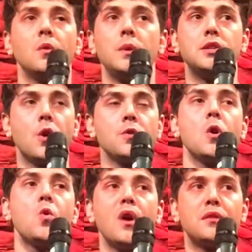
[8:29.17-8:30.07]
we don't know
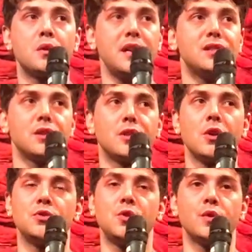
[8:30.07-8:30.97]
whether he's going to go
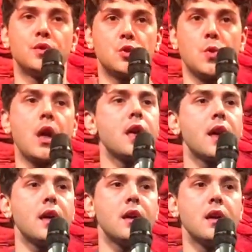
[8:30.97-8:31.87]
to Australia.